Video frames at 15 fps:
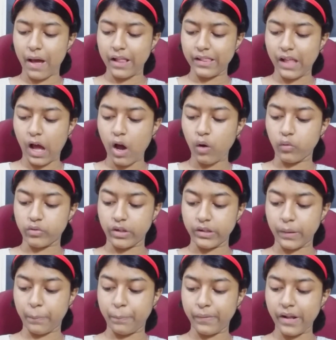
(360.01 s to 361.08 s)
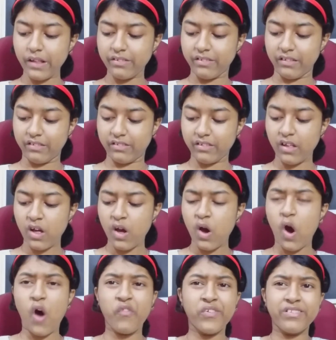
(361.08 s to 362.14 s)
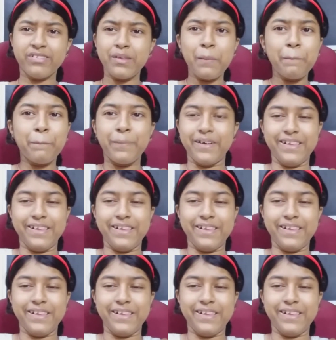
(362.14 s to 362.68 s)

aloud in the presence of a simple